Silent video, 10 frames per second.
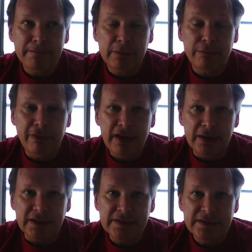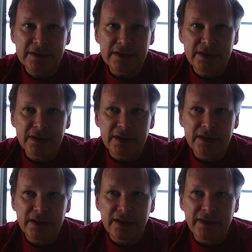product,
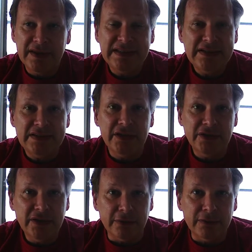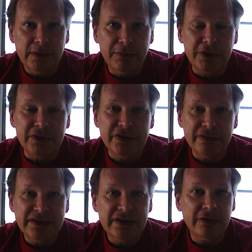it's easy to do because there is
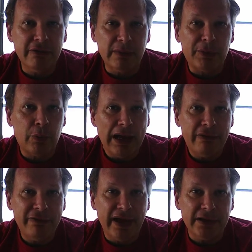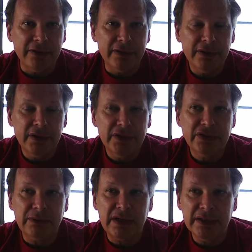an incredible wow factor. So
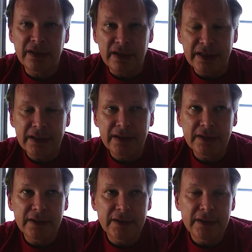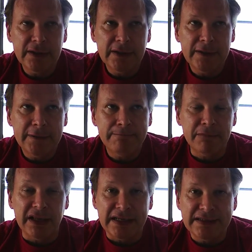unlike
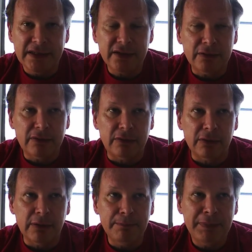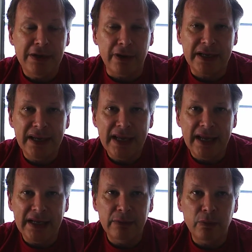LASIK or PRK,
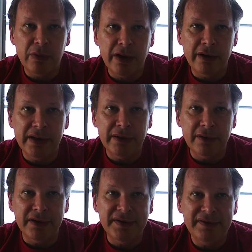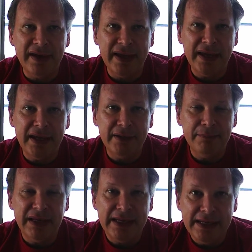wherein there is a
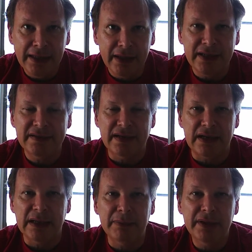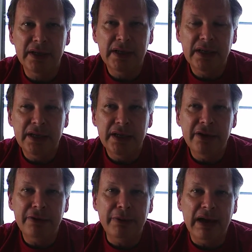healing time, here
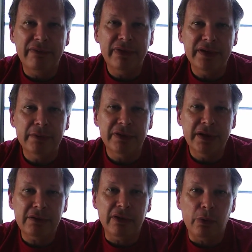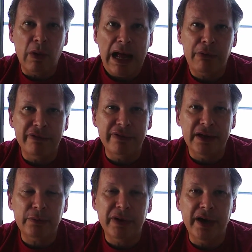you have what they call the wow effect,
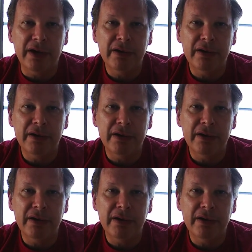where